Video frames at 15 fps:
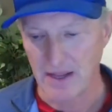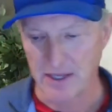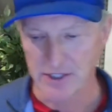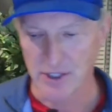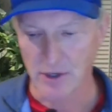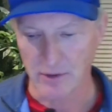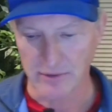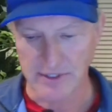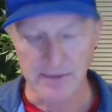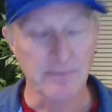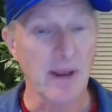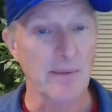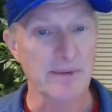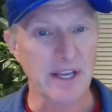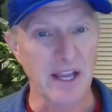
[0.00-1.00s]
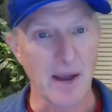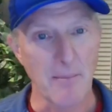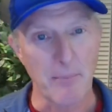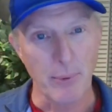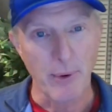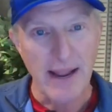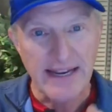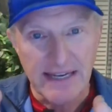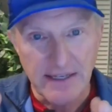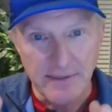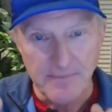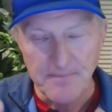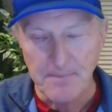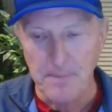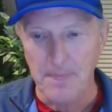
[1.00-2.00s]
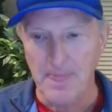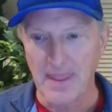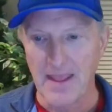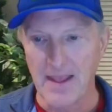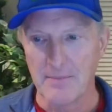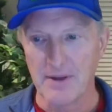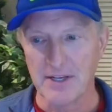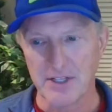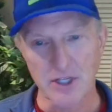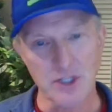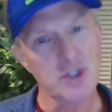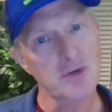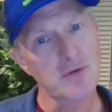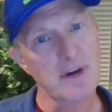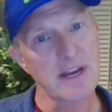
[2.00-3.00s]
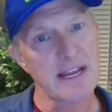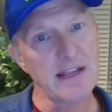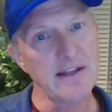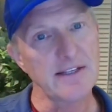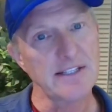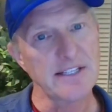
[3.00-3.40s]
So sometimes they come braided, but it's a tree.